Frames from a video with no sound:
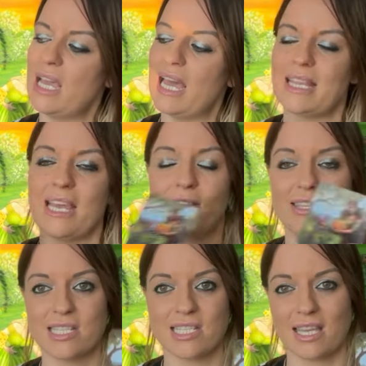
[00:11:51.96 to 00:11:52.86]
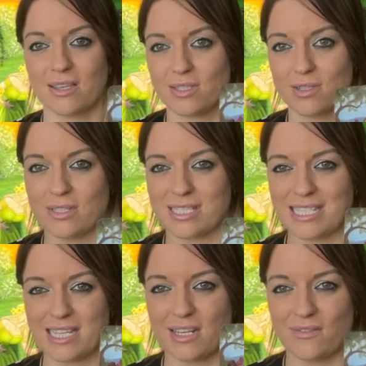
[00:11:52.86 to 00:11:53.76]
and they are in this King of Swords, this
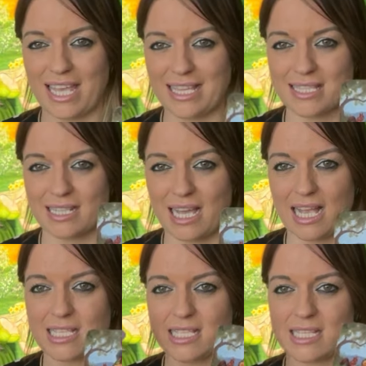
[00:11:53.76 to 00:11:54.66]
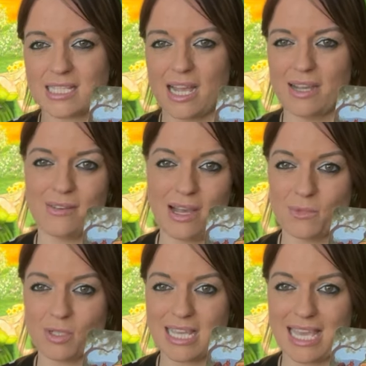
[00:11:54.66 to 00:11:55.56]
kind of intellect, this I'm
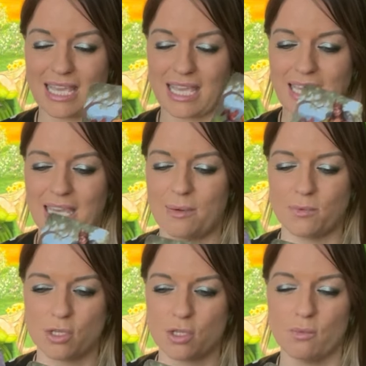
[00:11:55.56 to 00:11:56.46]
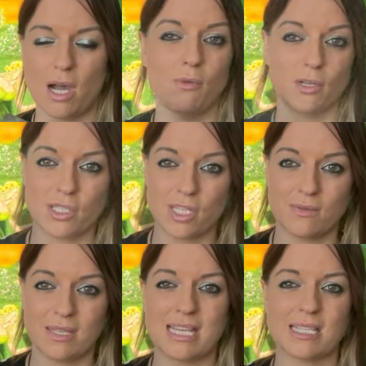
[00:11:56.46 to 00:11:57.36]
not taking, I'm not sure what I want to do
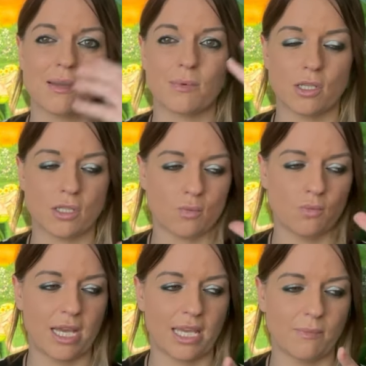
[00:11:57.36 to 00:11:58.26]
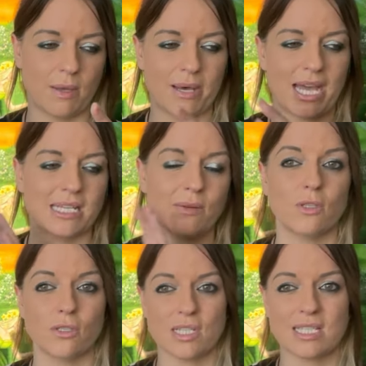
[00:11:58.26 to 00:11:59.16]
with this, I'm going to just work in my mind and
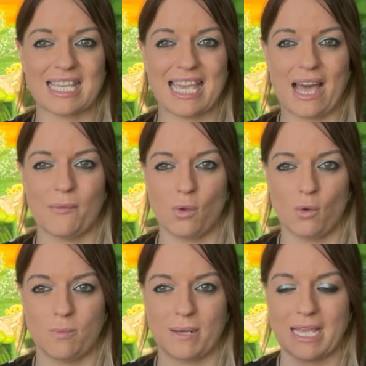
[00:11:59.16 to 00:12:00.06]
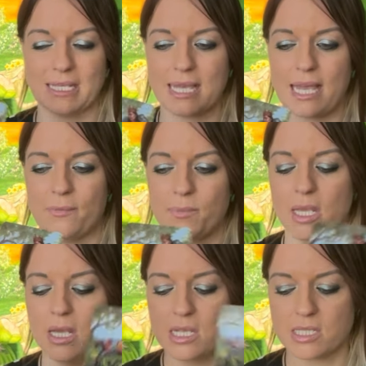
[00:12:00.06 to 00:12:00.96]
we'll just see how it all plays out.
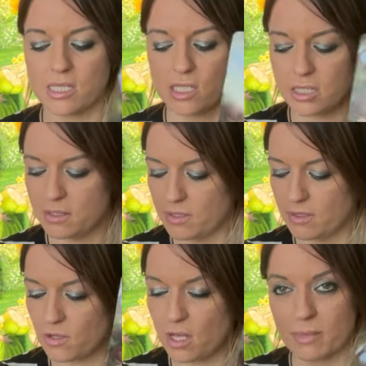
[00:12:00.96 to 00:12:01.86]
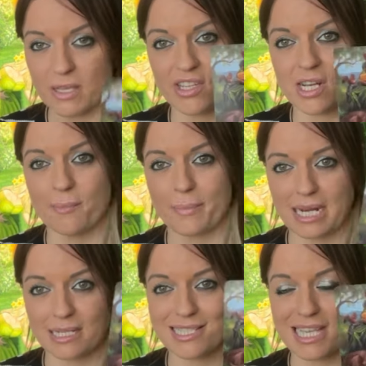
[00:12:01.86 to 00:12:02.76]
So the two of you have got a bit of an
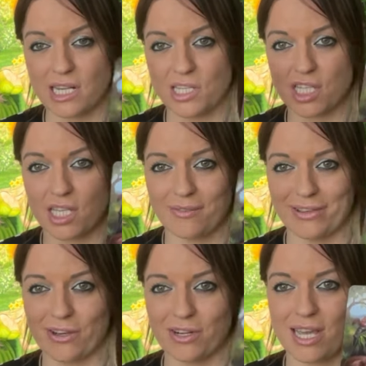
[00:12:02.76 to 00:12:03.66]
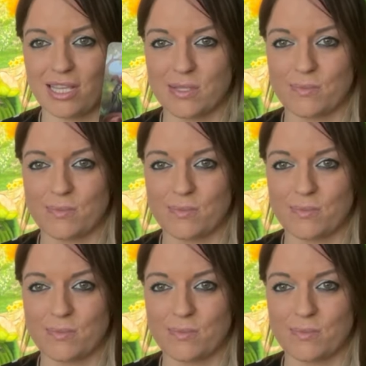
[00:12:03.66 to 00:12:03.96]
unbalanced energy going on at this